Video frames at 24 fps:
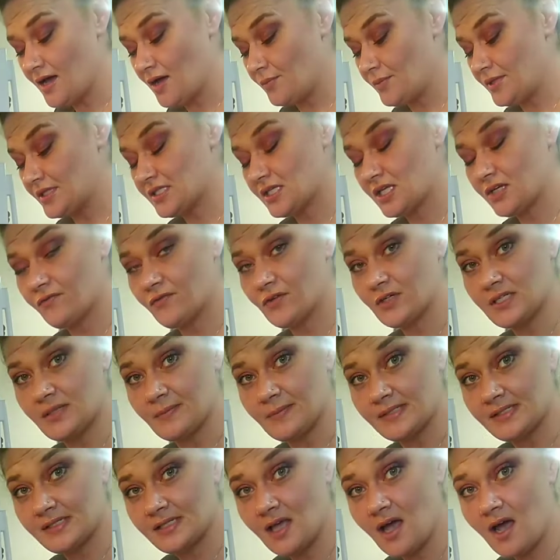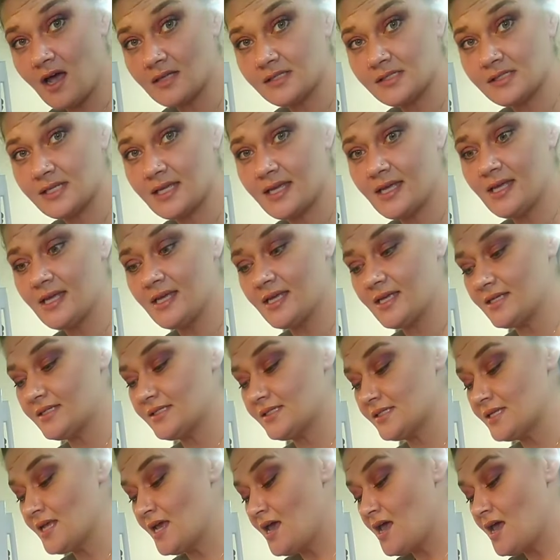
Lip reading: It's good for some sauces.